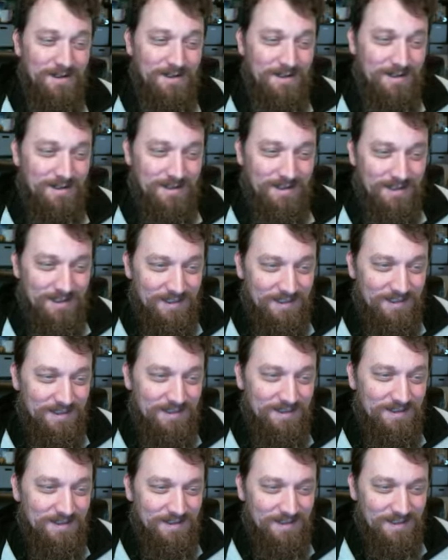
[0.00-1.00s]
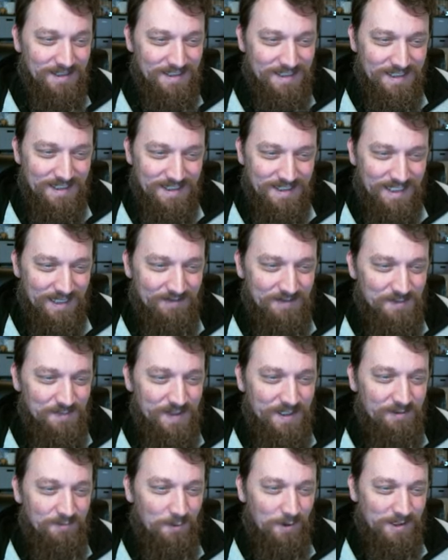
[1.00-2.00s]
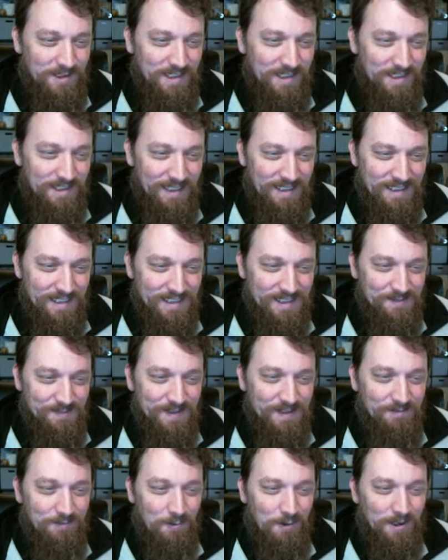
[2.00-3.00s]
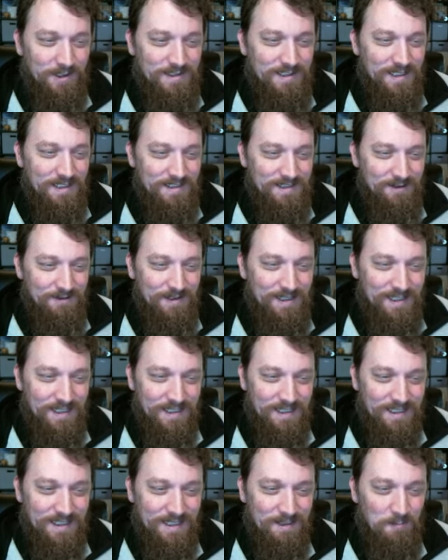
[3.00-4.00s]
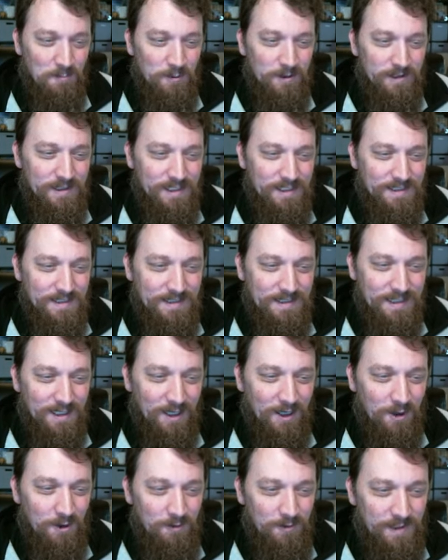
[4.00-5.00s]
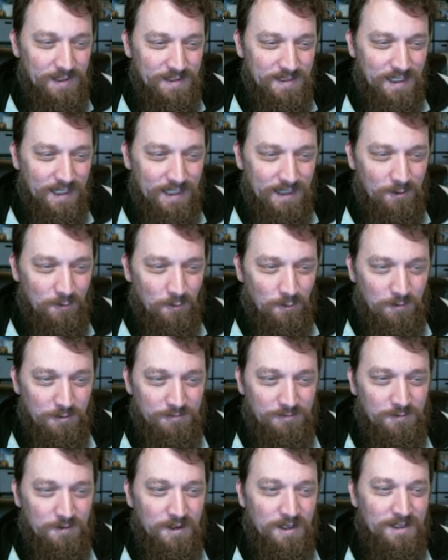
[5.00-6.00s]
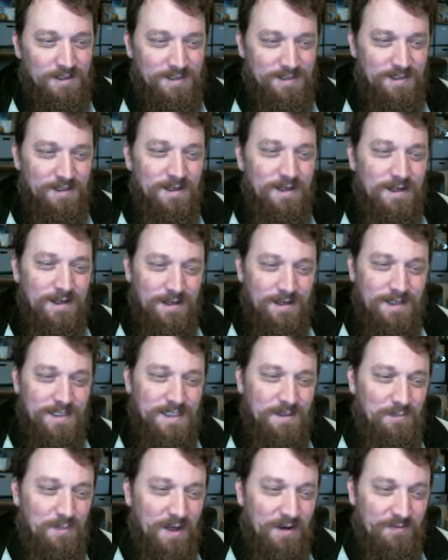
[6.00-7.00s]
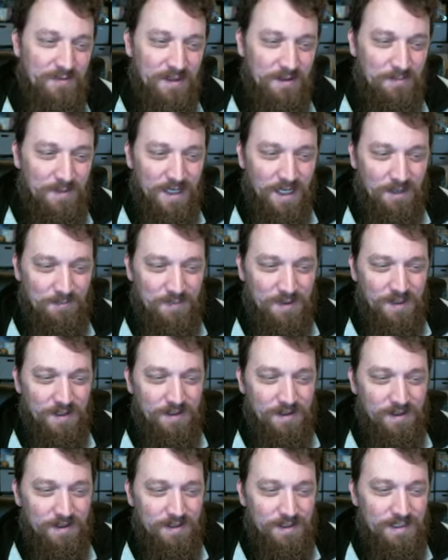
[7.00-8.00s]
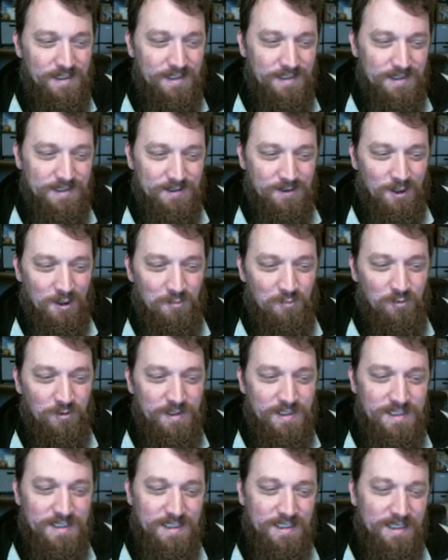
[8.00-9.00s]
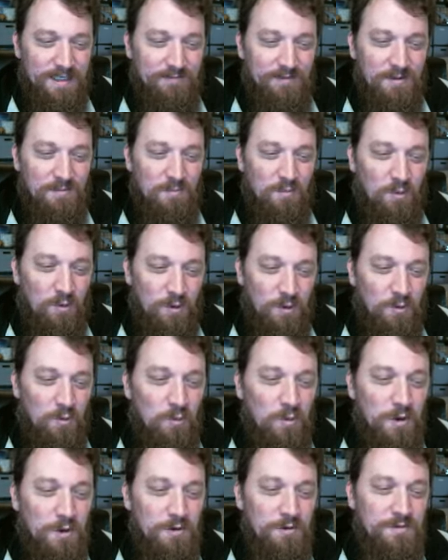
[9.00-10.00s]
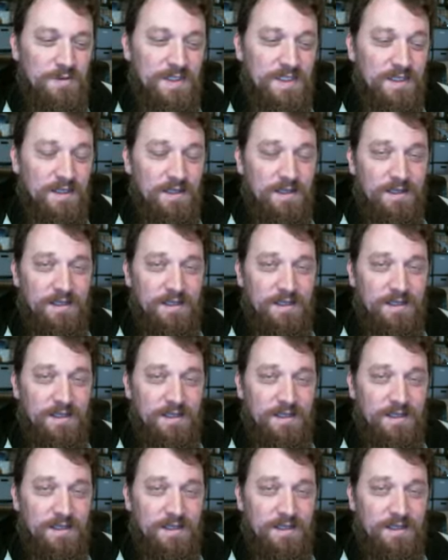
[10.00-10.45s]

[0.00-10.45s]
Uh, let's see, does he have Speed of Huanche? Yeah, he has Speed of Huanche, so he can get them where he needs to go. He's got Hoarfrost to buff them up. His Star Priest can give them mortal wounds.